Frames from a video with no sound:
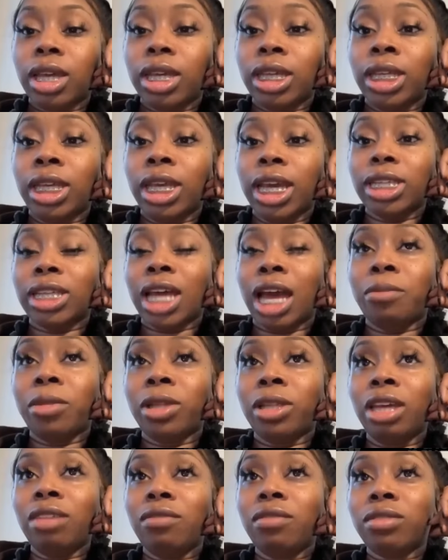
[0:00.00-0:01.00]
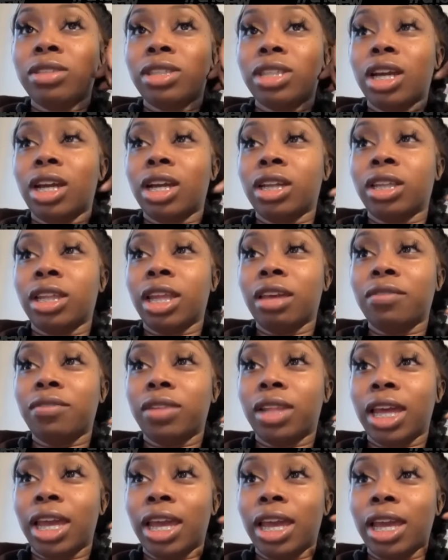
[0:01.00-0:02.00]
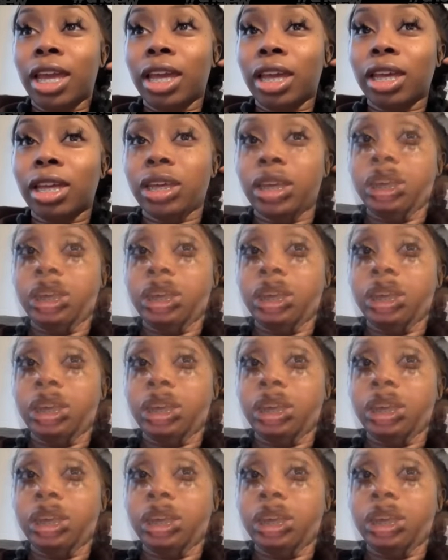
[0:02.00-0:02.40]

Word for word: Yes, I believe it was in her left leg.